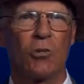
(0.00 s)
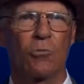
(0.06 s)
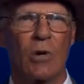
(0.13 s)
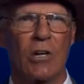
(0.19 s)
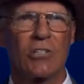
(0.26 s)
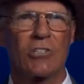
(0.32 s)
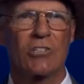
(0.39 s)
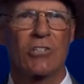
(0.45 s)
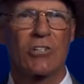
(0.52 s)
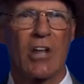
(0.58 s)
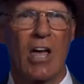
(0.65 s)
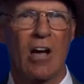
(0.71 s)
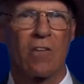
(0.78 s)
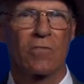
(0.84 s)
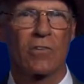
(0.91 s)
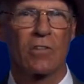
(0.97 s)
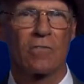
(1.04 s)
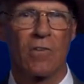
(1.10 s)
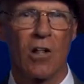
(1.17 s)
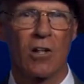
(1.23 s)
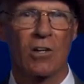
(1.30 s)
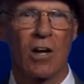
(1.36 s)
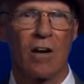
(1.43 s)
Register now for the
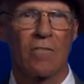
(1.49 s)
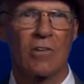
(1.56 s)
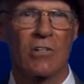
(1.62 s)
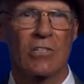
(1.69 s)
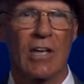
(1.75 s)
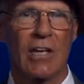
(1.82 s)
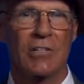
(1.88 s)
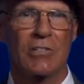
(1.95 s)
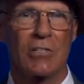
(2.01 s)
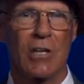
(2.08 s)
fall conference at